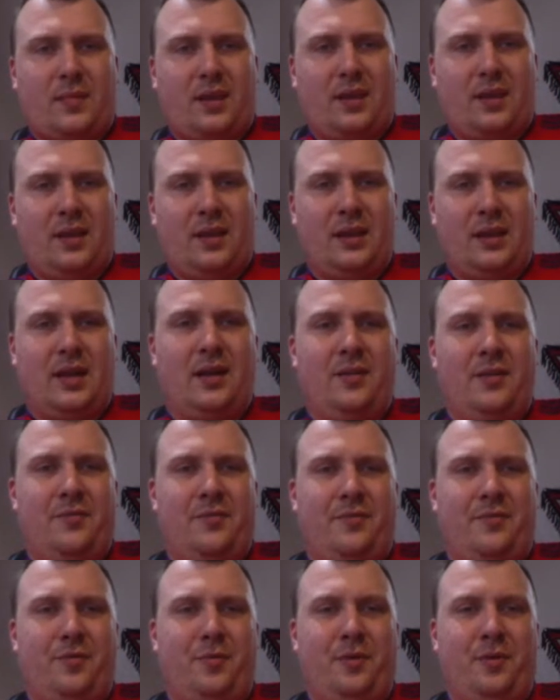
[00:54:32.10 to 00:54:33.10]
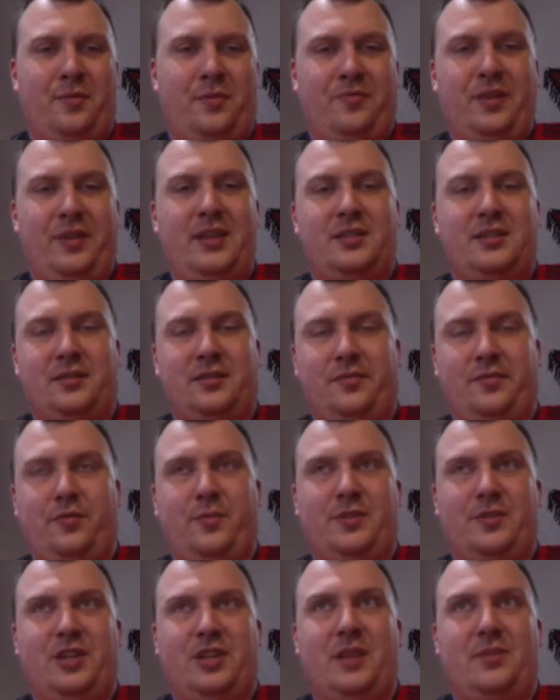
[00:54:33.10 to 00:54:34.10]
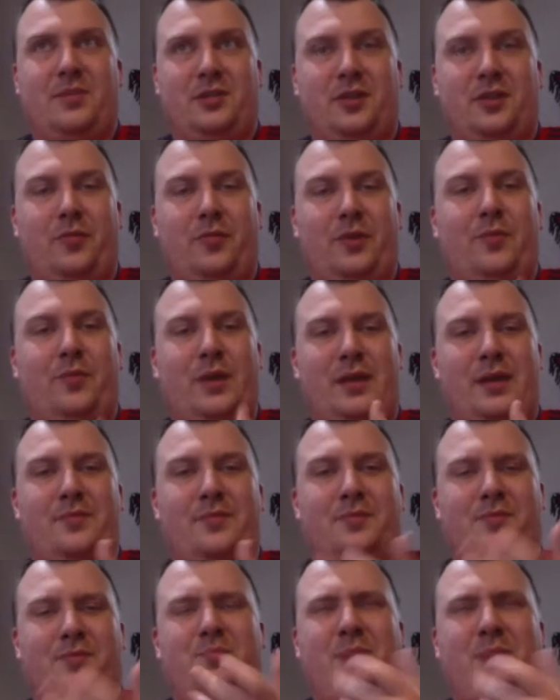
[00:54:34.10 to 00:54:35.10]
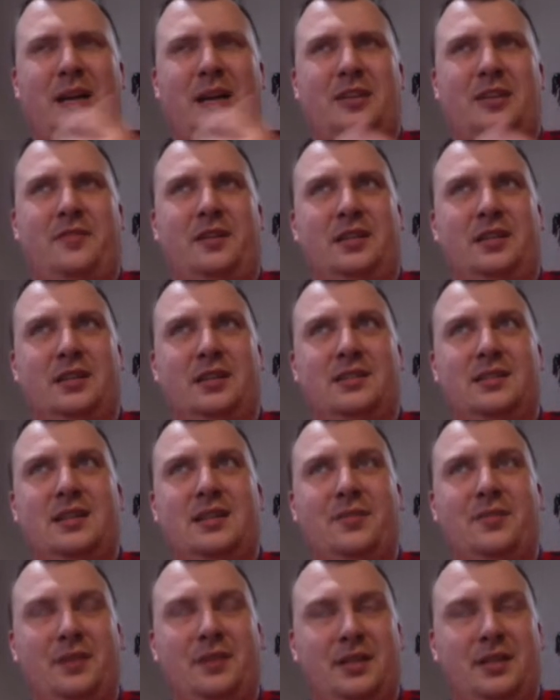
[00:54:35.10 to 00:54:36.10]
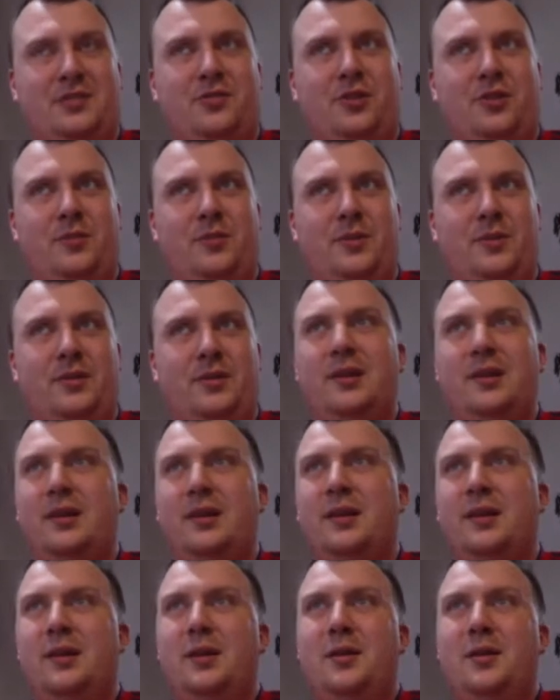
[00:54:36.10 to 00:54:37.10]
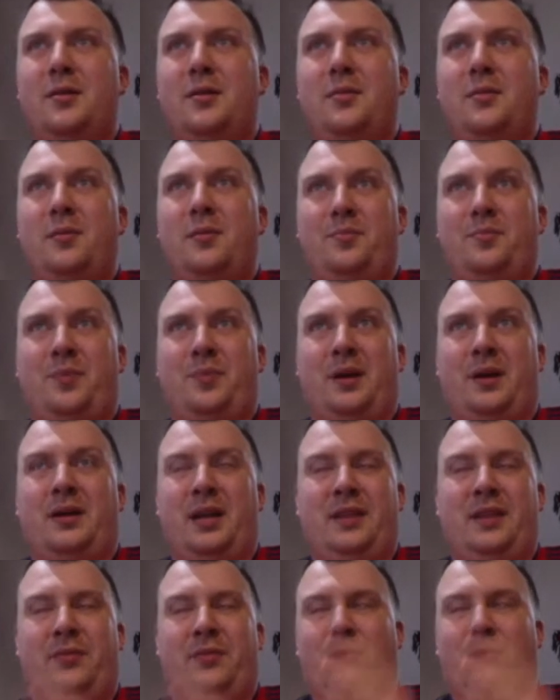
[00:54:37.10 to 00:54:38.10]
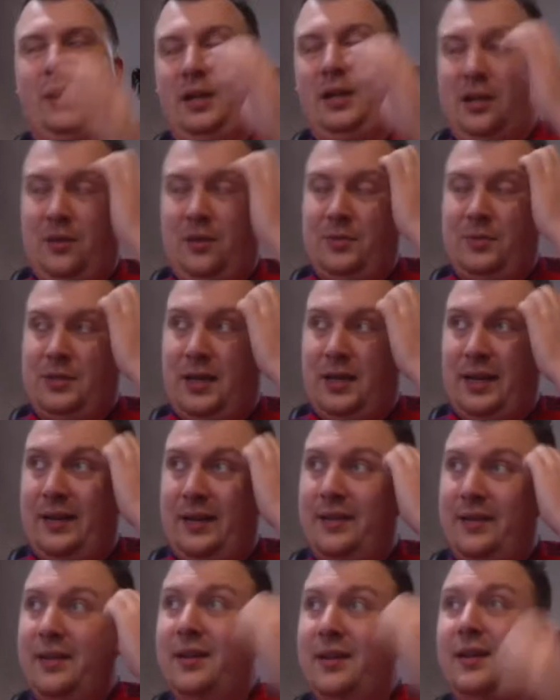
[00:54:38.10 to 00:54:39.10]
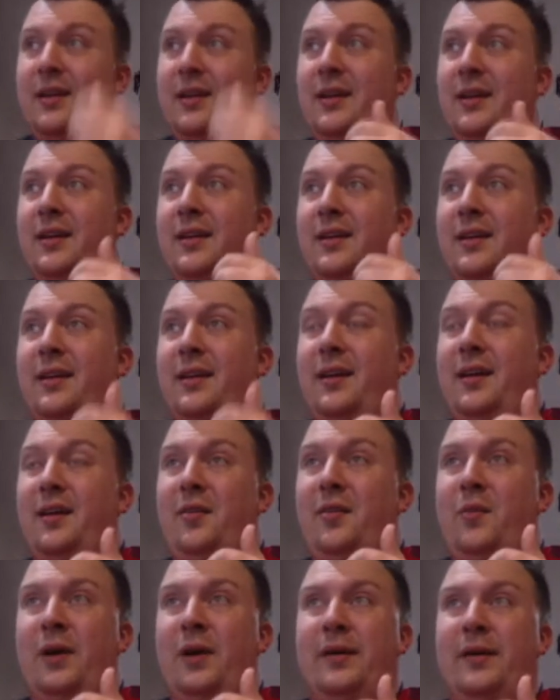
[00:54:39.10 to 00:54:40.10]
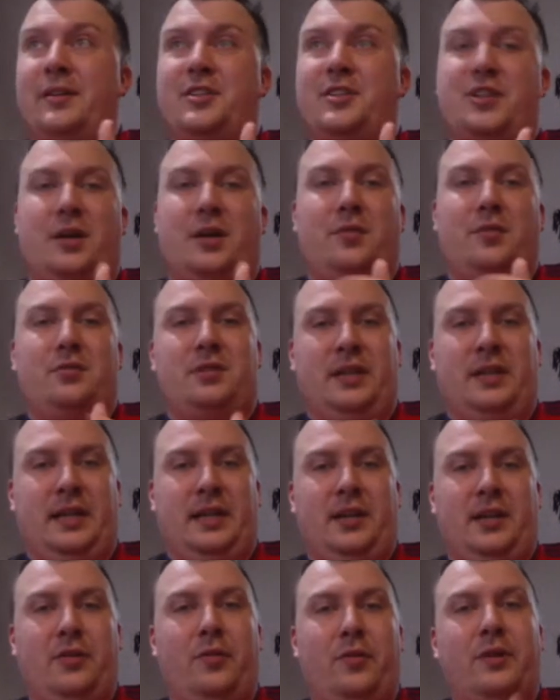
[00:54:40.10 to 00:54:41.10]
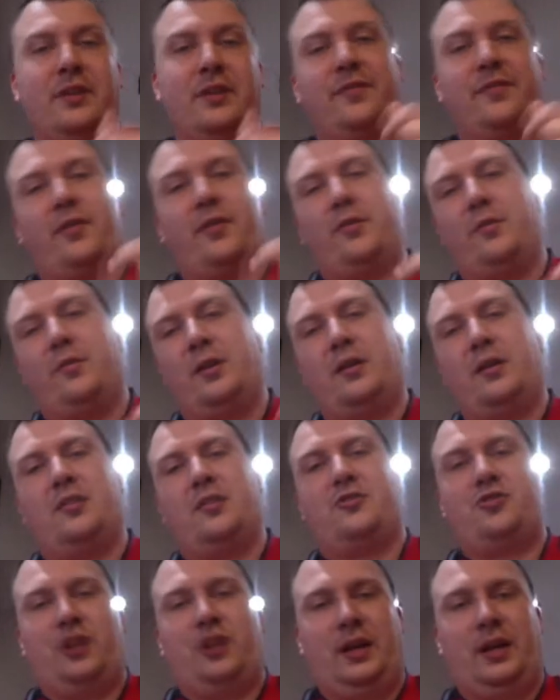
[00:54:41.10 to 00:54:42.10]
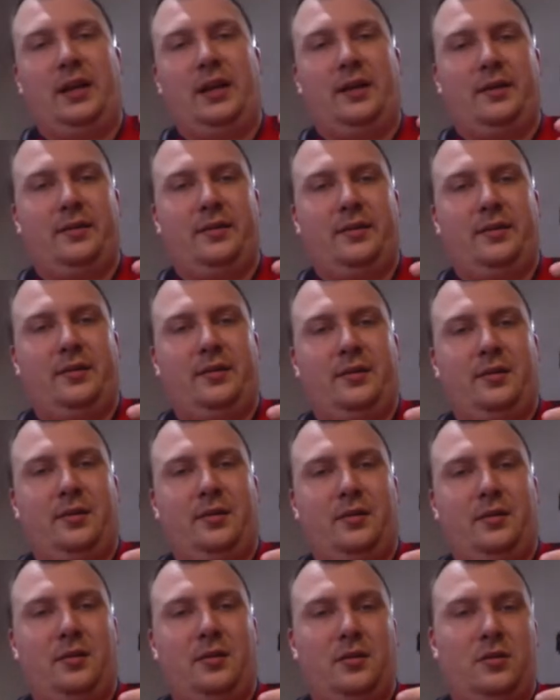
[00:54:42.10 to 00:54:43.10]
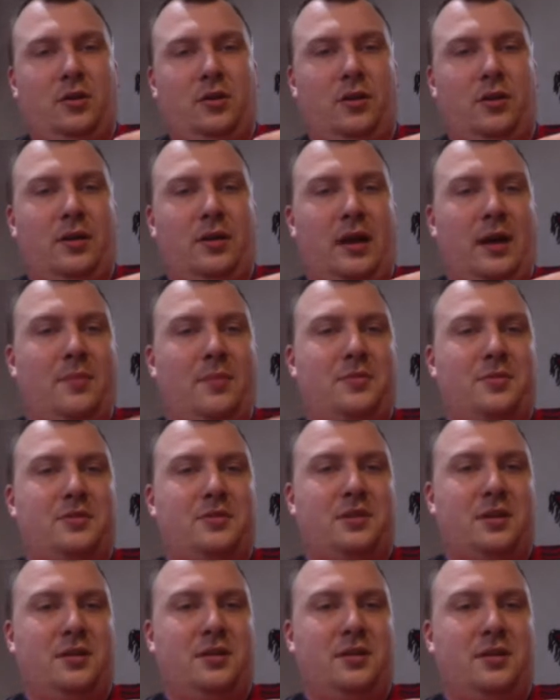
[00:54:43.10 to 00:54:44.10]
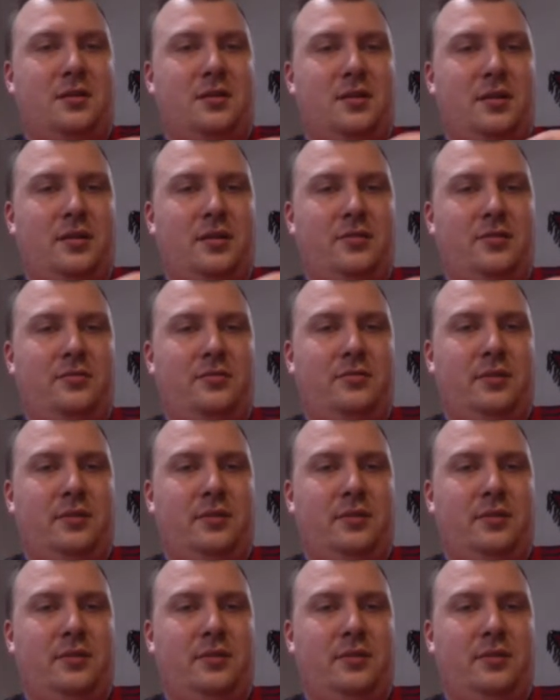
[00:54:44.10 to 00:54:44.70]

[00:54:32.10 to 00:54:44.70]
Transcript: and recent former champions. We won it back in 2007 this tournament. But either way, you know what I'm saying. Whereas Chelsea, who were in the final last year, got absolutely